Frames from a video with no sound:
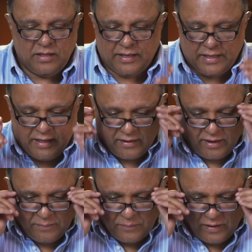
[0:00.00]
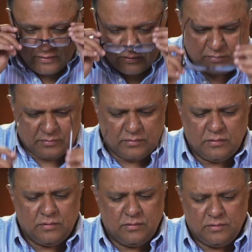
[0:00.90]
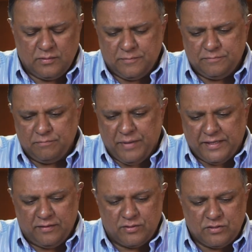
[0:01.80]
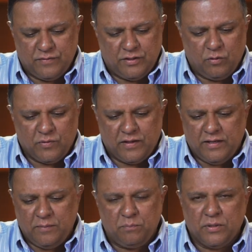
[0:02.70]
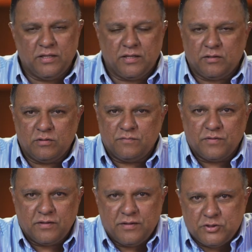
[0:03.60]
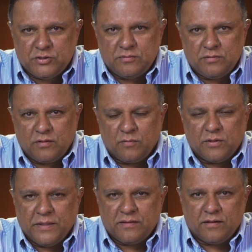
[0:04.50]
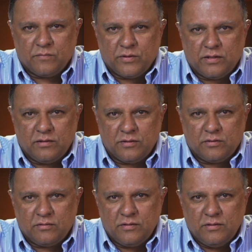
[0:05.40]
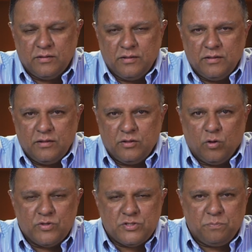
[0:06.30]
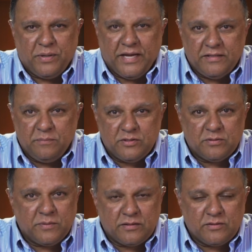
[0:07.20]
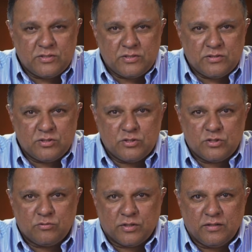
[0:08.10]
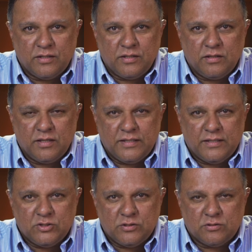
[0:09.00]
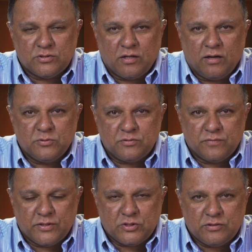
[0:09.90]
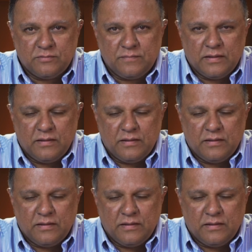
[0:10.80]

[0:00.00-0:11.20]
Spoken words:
And again, I'm not making this video with any political affiliation. I want to make that very clear. No one's paid me to make this. This is strictly an engineer's observation.